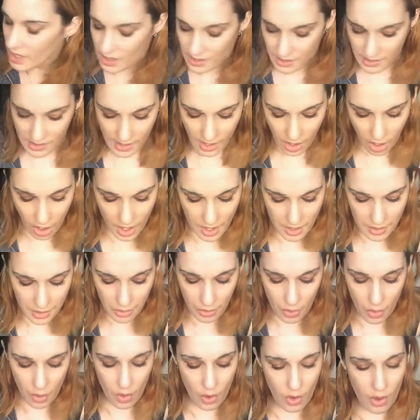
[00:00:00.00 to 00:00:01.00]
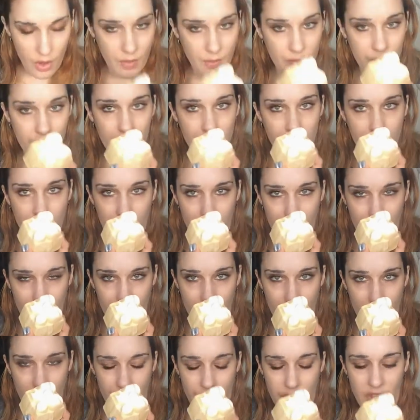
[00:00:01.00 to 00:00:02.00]
See, I thought
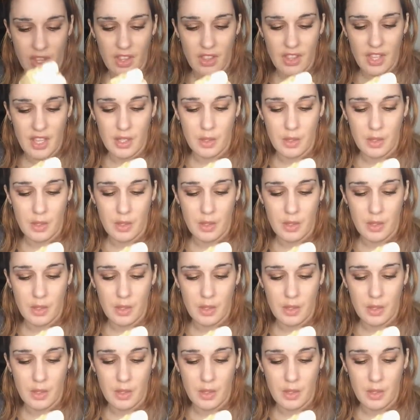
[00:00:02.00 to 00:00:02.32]
that